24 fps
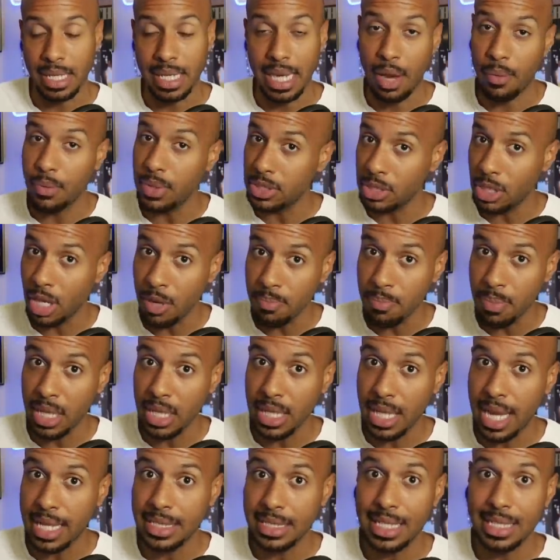Now, we saw
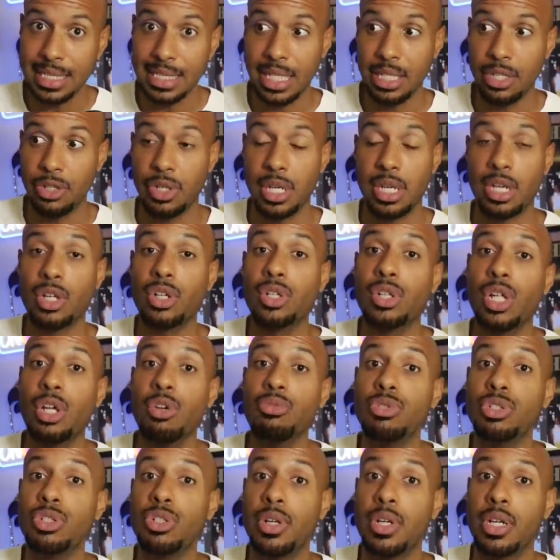Alontae Taylor get
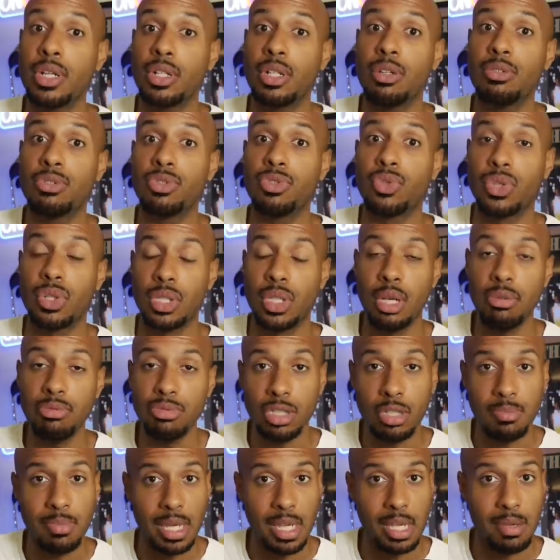closer and closer and
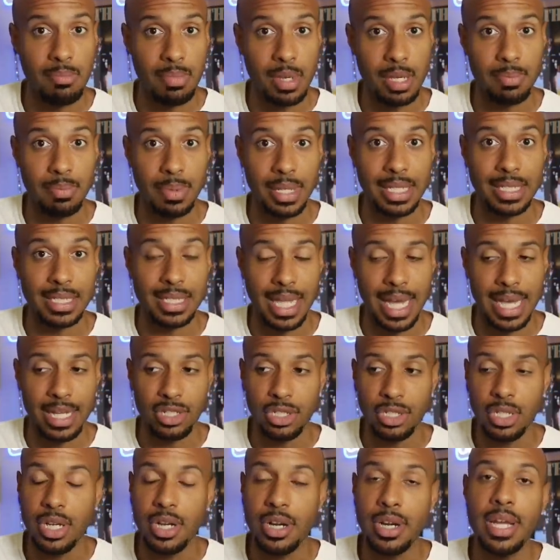closer to making big plays
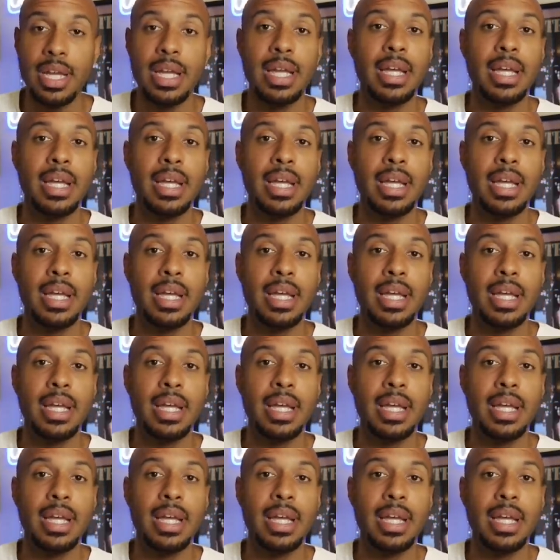last year.